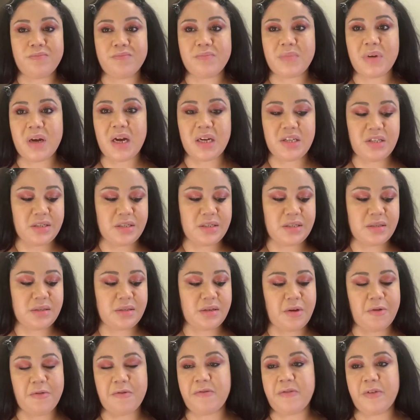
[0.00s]
I just
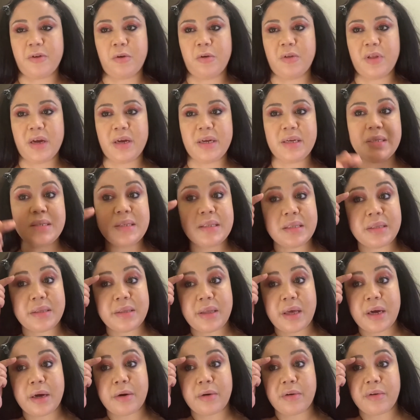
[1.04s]
don't feel that it's
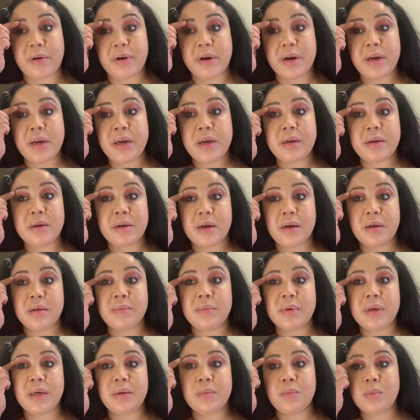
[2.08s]
that great. I
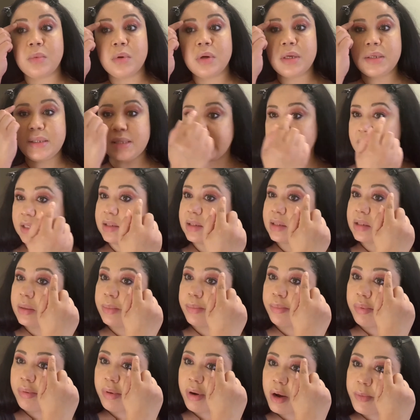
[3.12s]
mean, what is it? It's just a
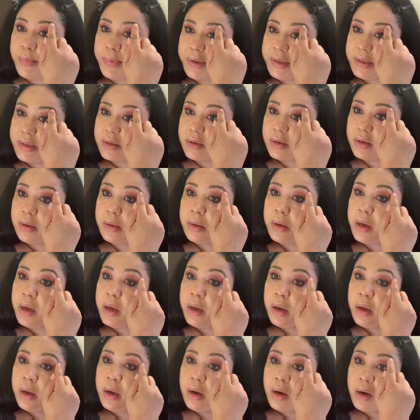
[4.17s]
brow pencil.
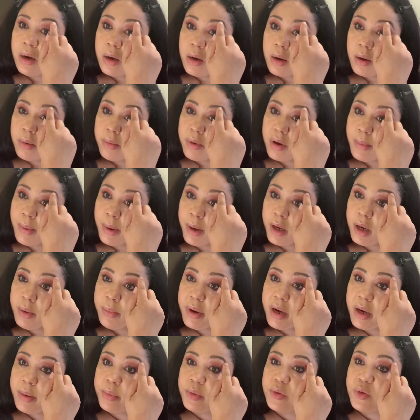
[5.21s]
Why am I going to pay
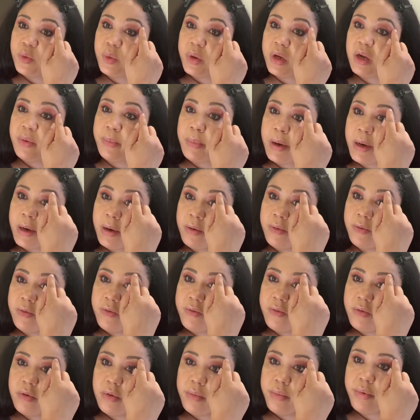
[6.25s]
for £20
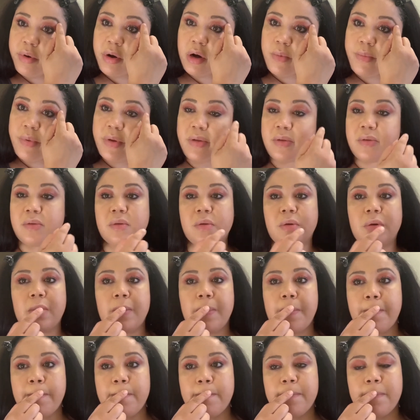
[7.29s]
for a brow pencil
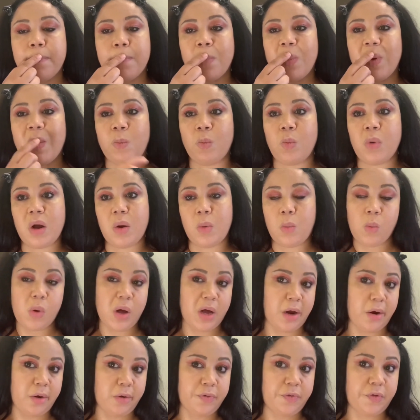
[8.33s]
when Wet n
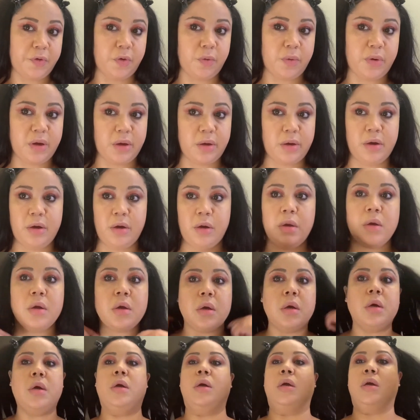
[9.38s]
Wild do
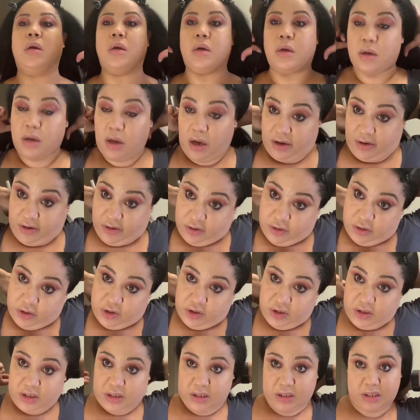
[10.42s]
a good,
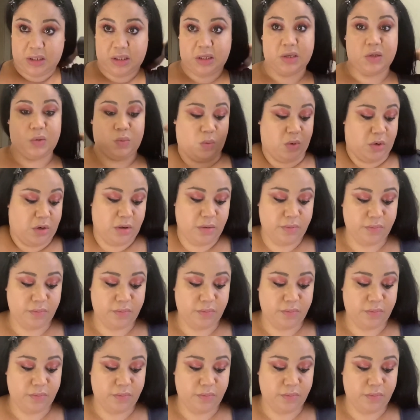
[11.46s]
just as good one?